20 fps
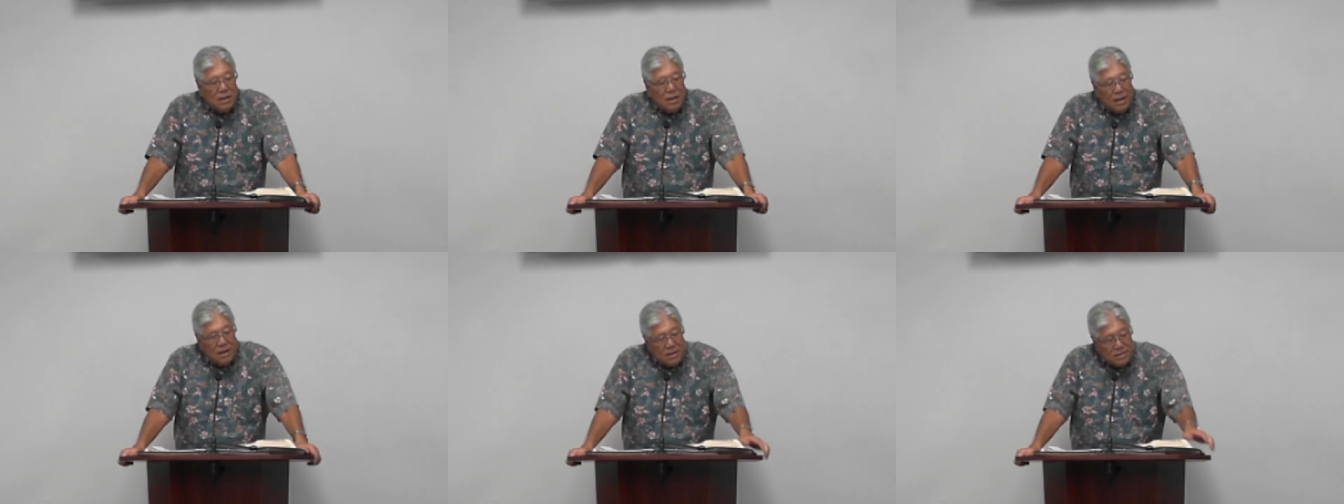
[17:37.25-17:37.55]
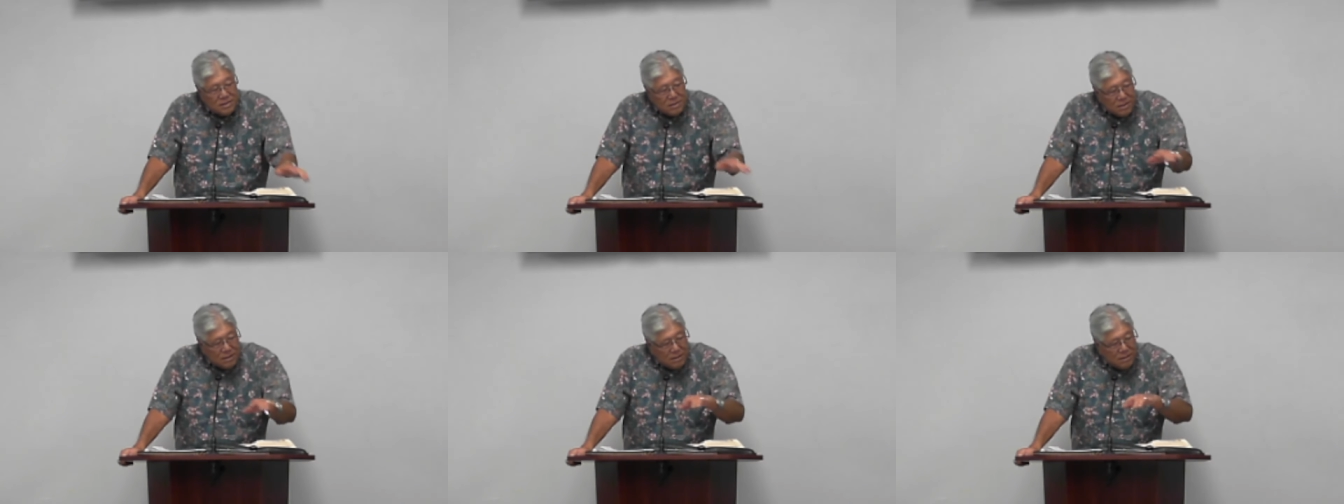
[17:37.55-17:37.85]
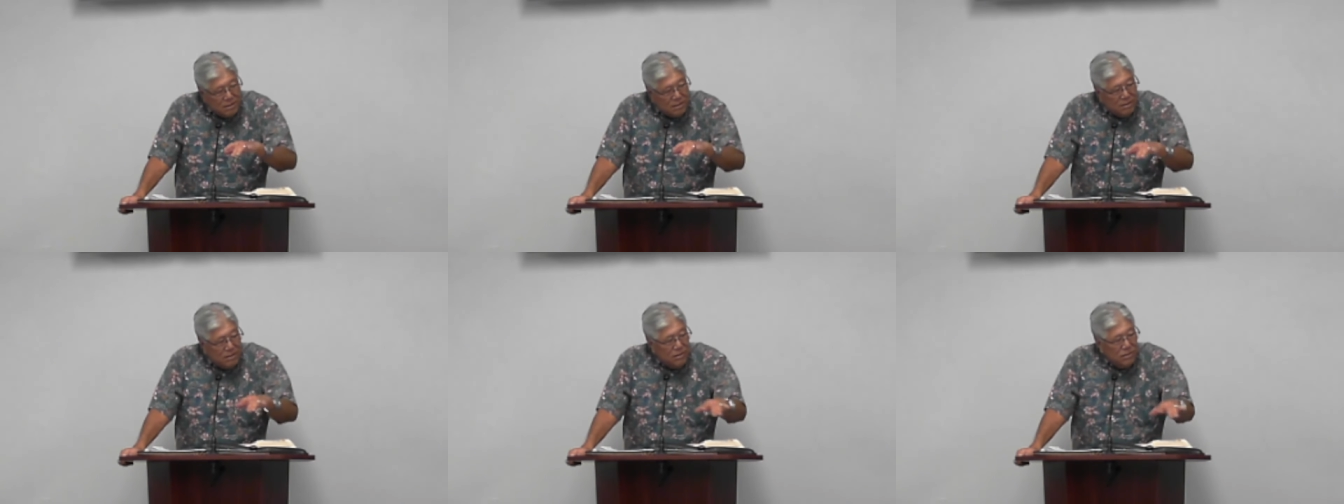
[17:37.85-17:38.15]
And it's a
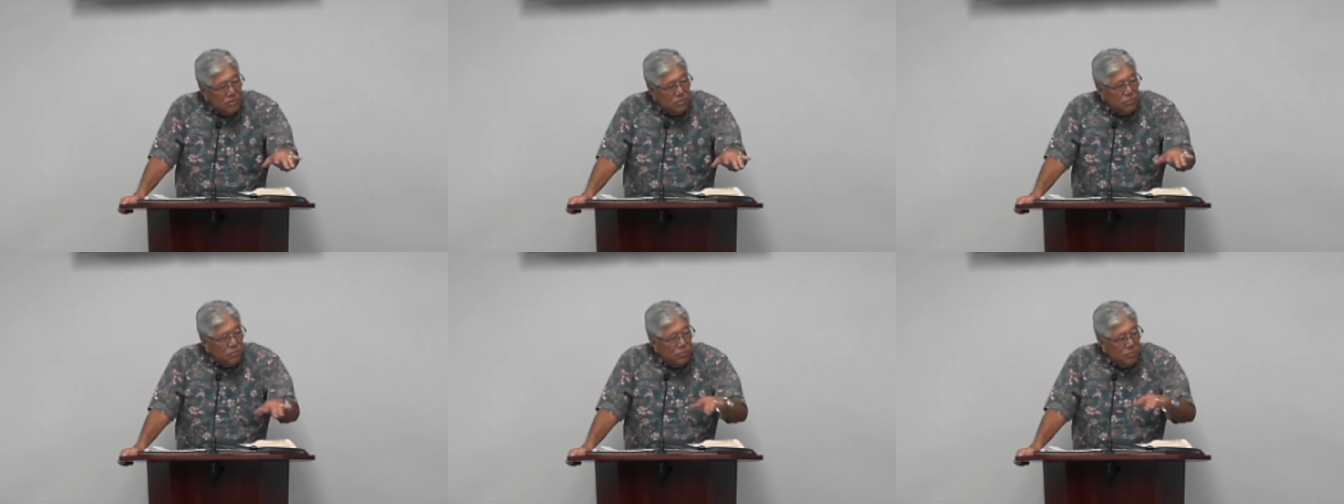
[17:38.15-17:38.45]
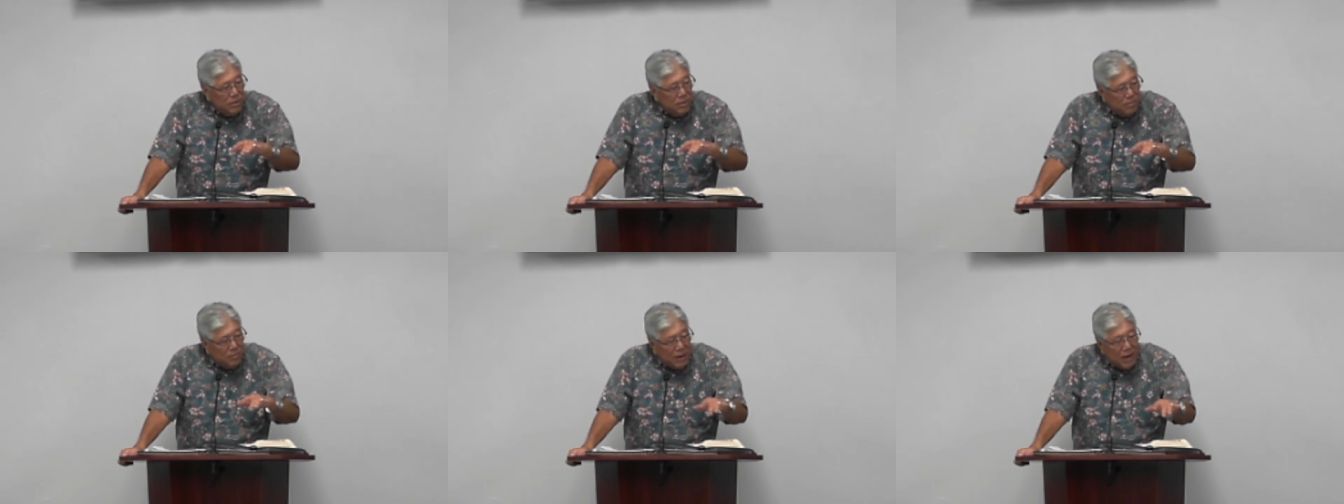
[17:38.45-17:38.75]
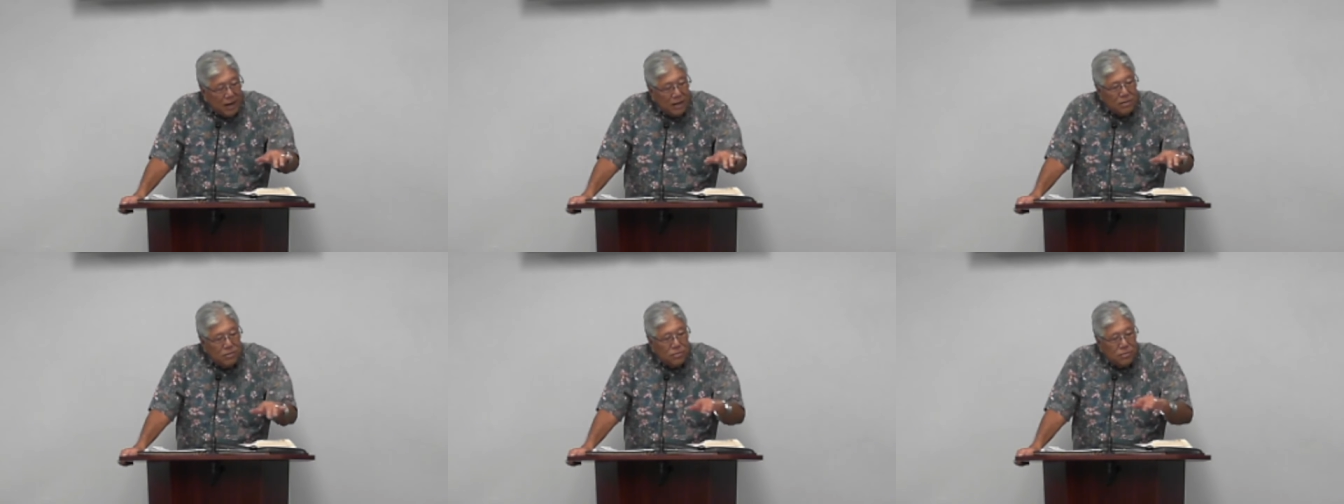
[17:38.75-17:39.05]
continual
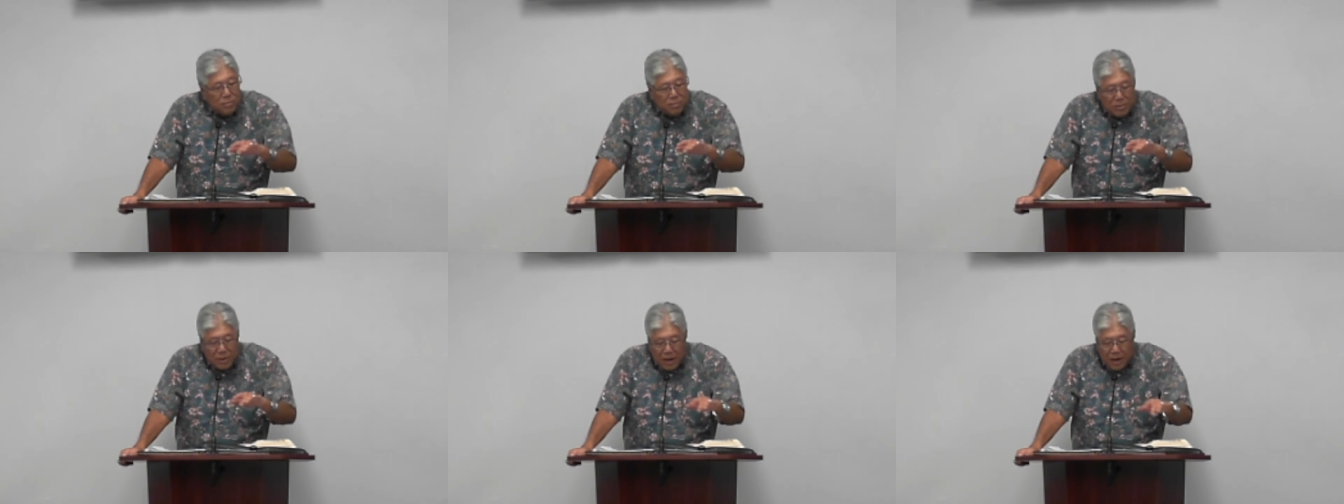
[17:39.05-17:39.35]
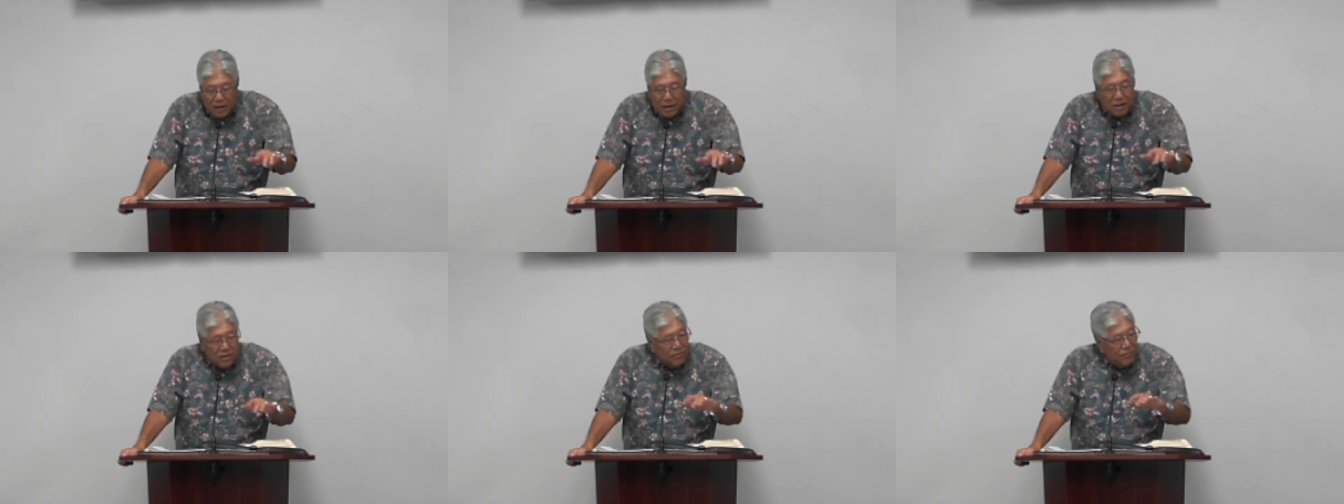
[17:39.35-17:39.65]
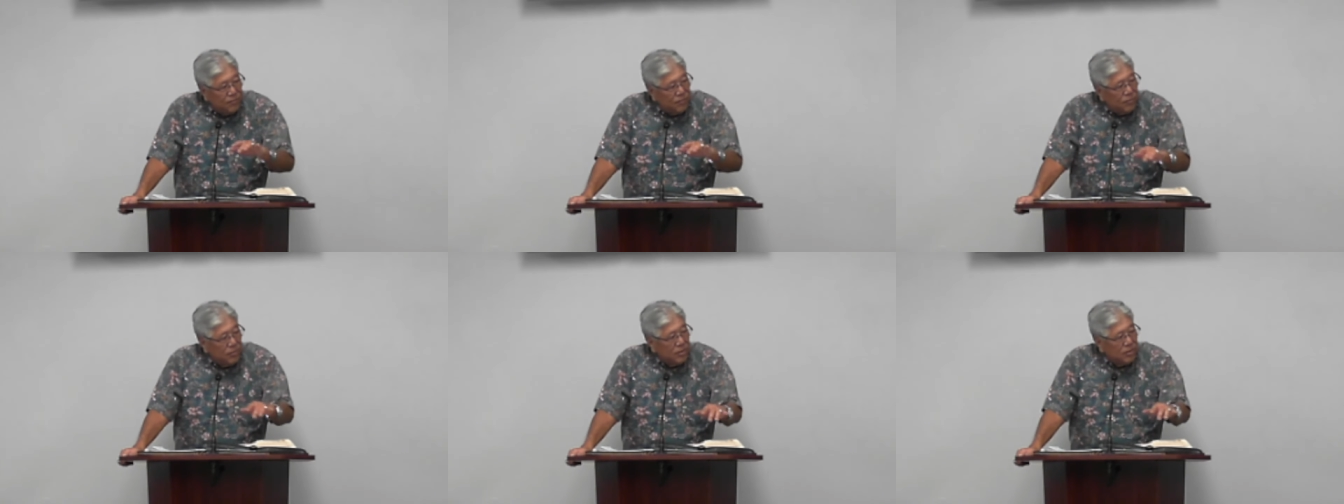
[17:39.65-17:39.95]
reminder back and
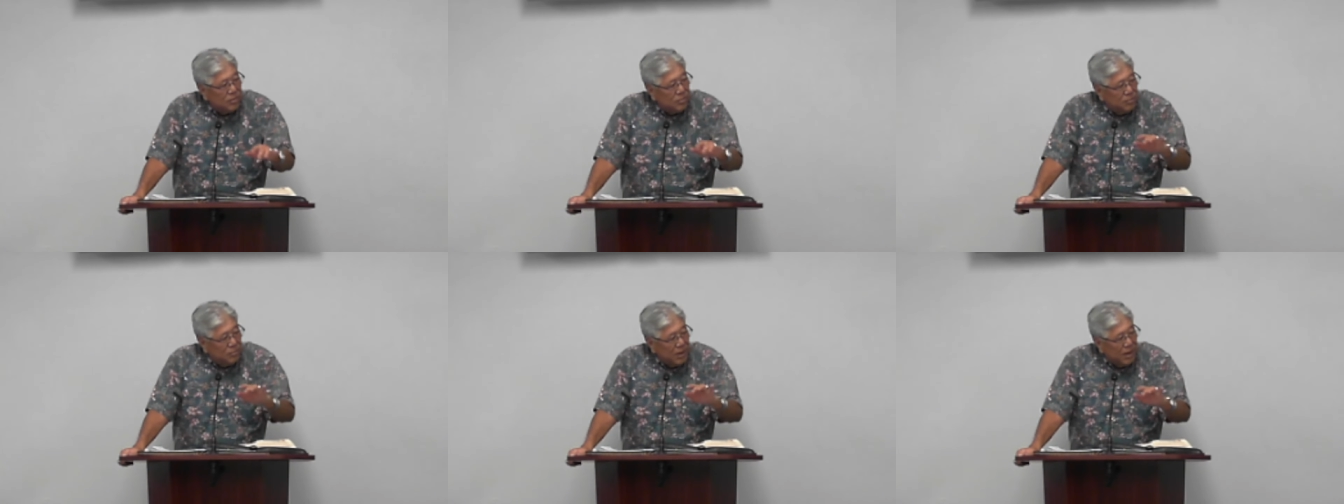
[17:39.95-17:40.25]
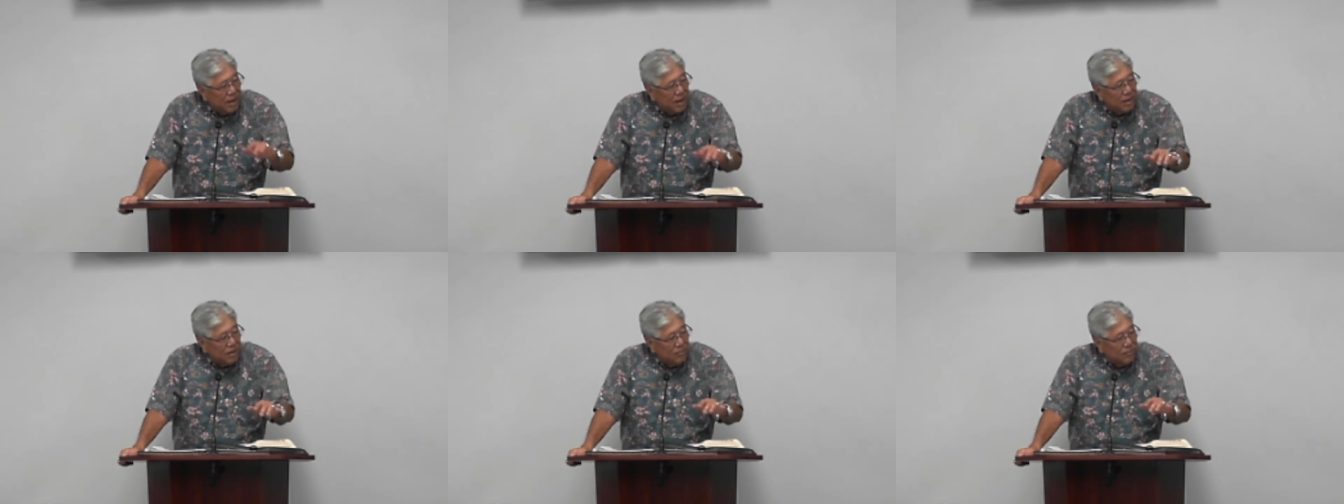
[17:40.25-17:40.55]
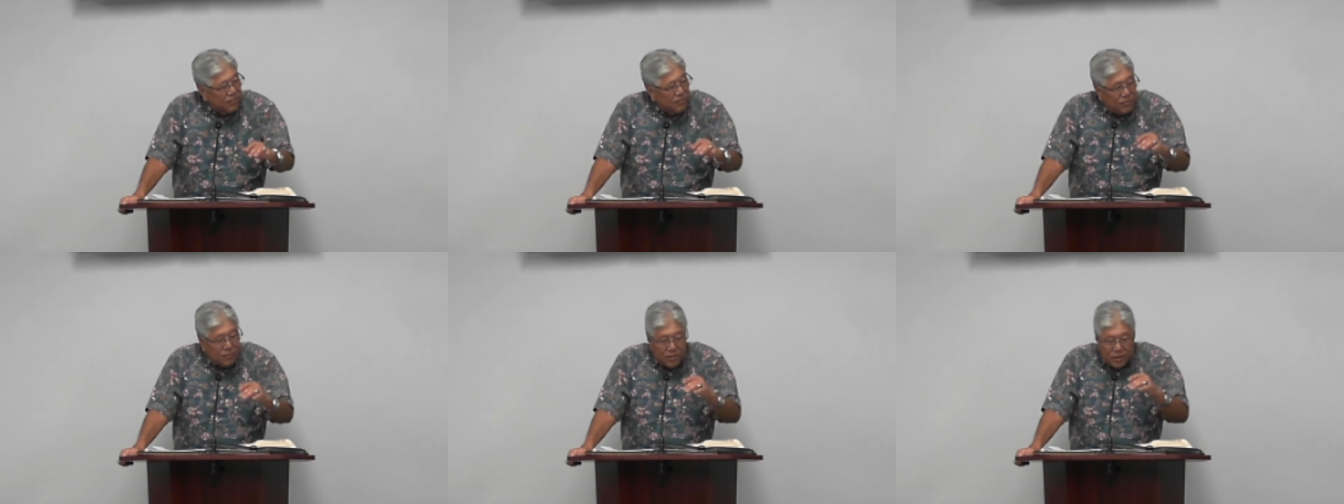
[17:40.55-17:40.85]
forth, back
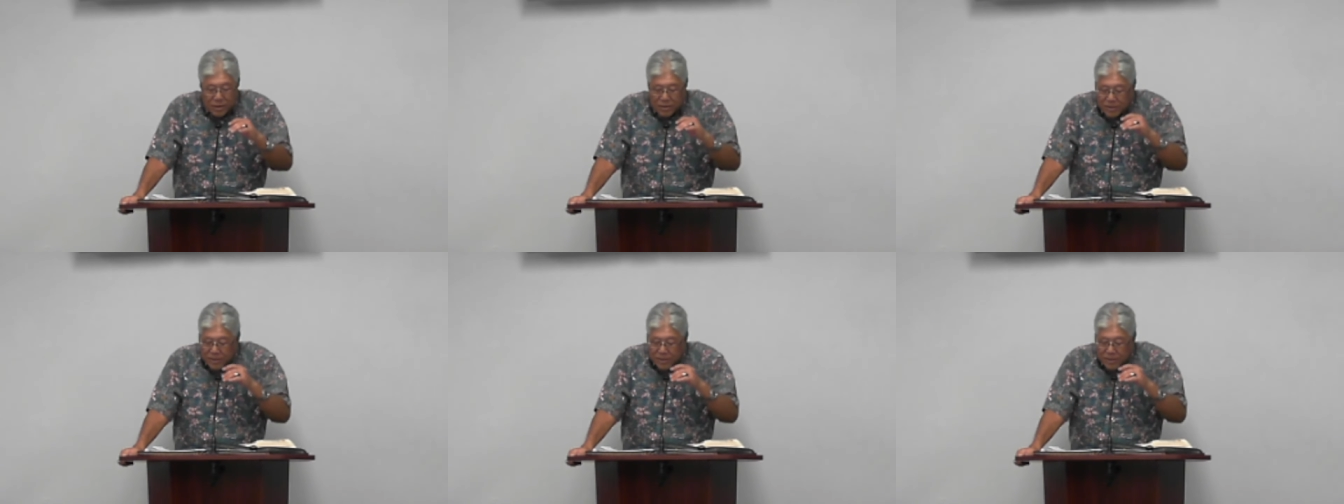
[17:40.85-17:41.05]
and forth.